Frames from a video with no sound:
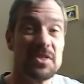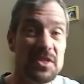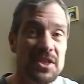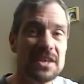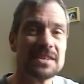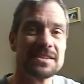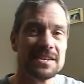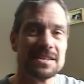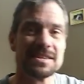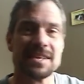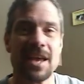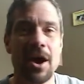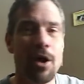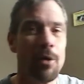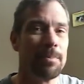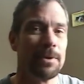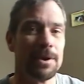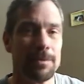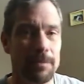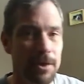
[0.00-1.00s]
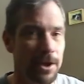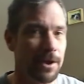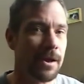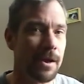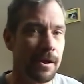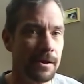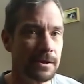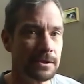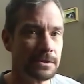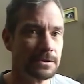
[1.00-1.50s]
This is helping me.
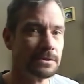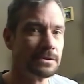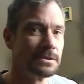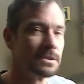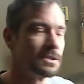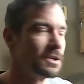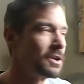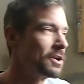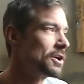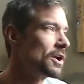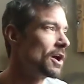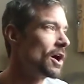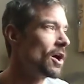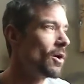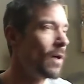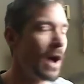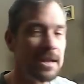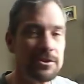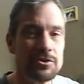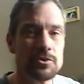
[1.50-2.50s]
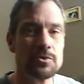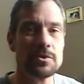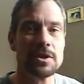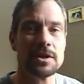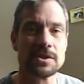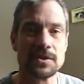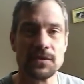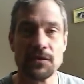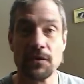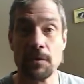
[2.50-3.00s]
You know, I do
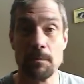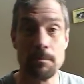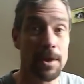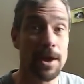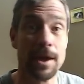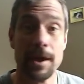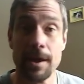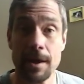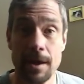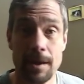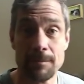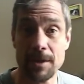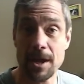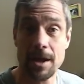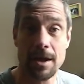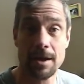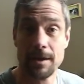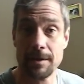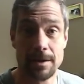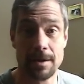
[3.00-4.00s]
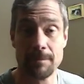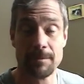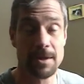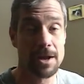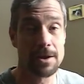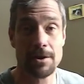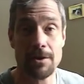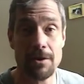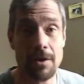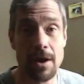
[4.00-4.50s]
this for me. I'm
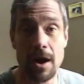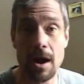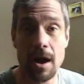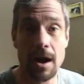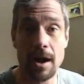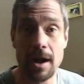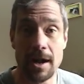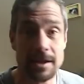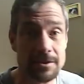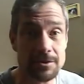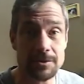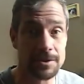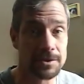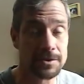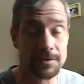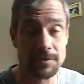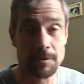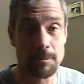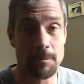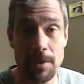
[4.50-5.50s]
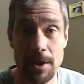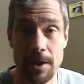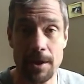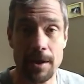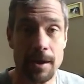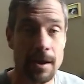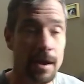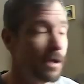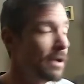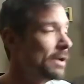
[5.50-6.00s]
not gonna lie. I do this for
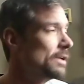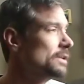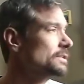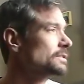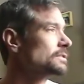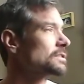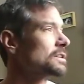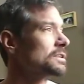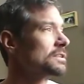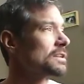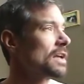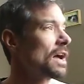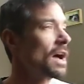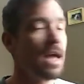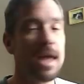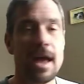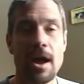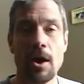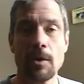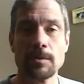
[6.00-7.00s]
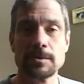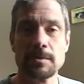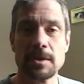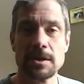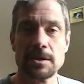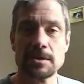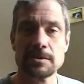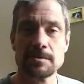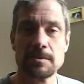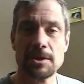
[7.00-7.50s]
me because it helps me.
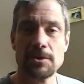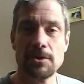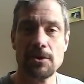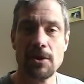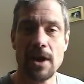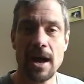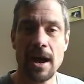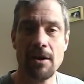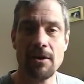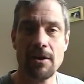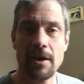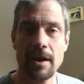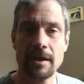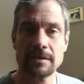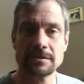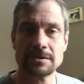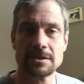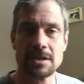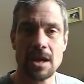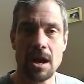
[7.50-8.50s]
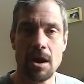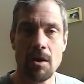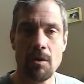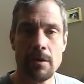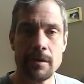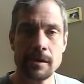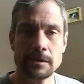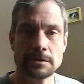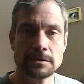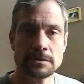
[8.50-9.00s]
It gives me a little outlet. So
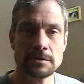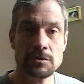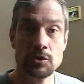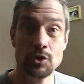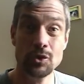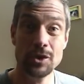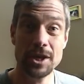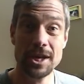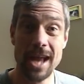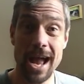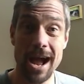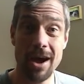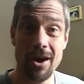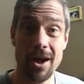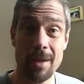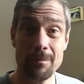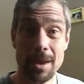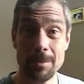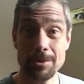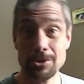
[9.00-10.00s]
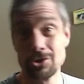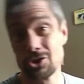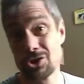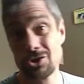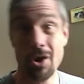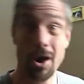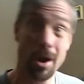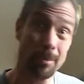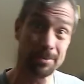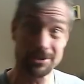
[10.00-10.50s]
you need an outlet. Maybe you should
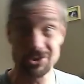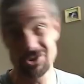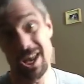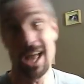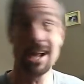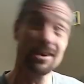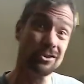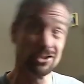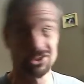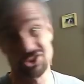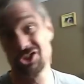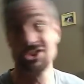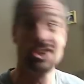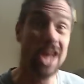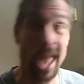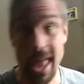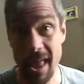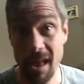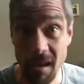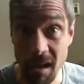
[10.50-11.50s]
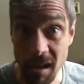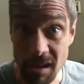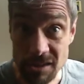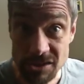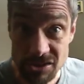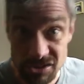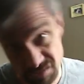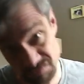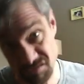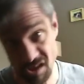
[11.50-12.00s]
start up a channel and shit.
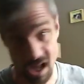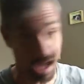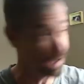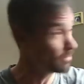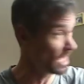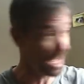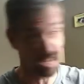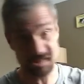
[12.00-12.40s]
Just tell me.